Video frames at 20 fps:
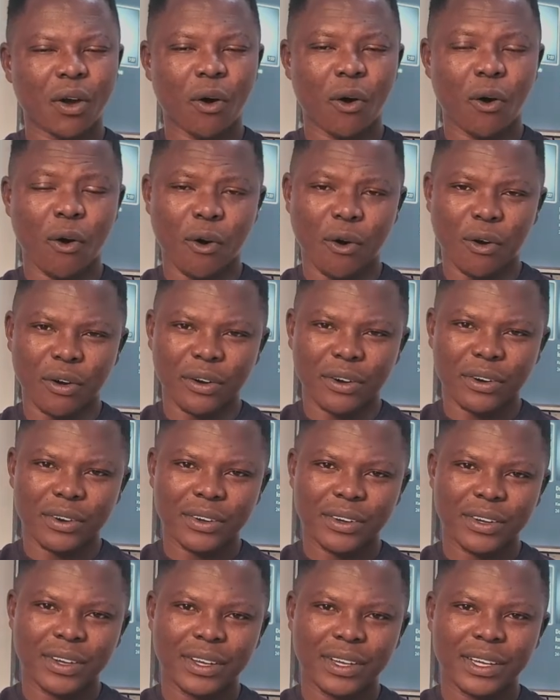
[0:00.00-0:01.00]
or
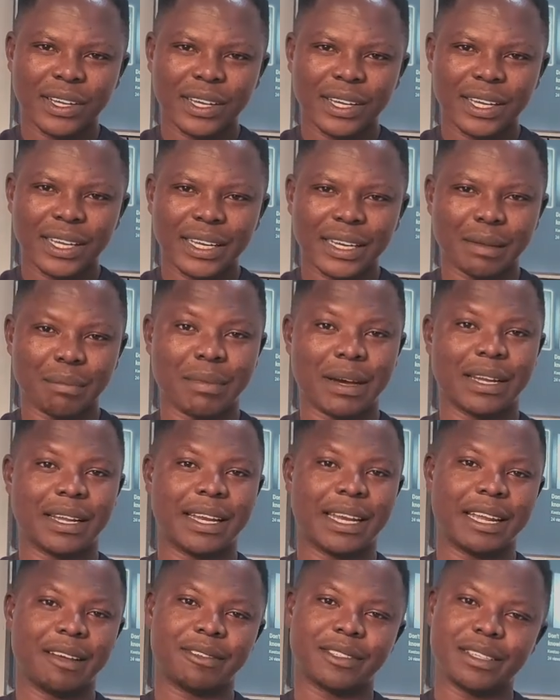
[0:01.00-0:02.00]
the
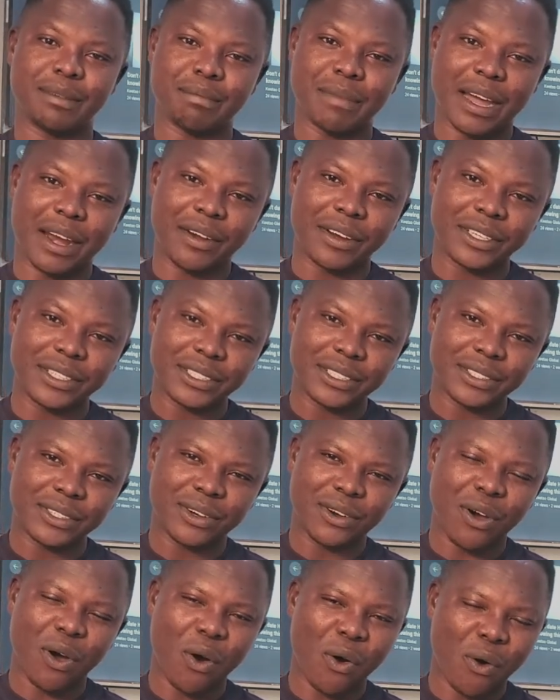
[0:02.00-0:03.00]
mother left the marriage,
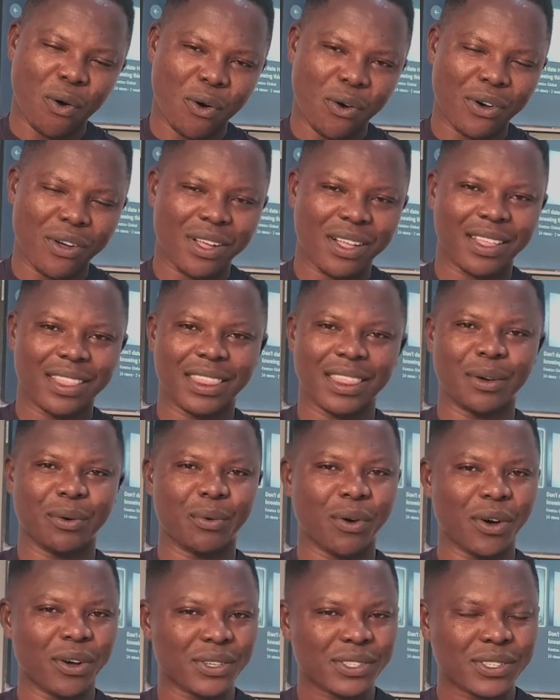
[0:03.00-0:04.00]
or there
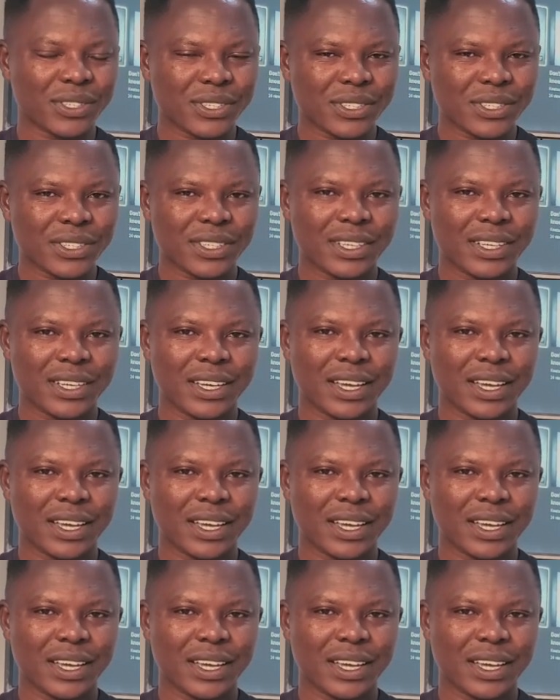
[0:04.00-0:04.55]
was